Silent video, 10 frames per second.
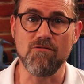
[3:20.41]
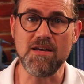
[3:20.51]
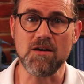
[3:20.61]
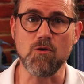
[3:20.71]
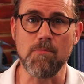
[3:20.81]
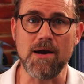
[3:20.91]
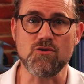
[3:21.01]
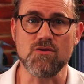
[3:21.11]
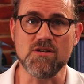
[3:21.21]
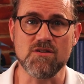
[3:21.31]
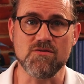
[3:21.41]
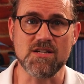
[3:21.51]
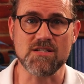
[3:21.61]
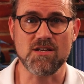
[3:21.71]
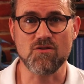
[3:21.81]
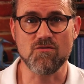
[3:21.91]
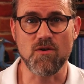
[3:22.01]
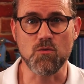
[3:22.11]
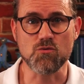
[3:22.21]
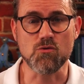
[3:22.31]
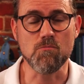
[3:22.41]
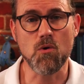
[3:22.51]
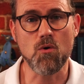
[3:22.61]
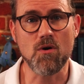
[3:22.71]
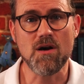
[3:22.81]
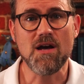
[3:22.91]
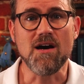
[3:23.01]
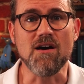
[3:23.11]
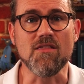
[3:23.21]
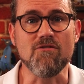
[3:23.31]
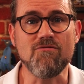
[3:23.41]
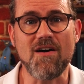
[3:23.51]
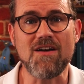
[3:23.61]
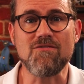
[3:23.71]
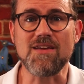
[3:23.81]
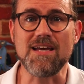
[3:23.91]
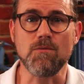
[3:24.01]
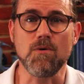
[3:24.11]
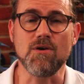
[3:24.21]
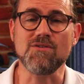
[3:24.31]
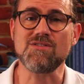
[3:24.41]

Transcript: vehicle batteries of 600 volts or more are the 5 kW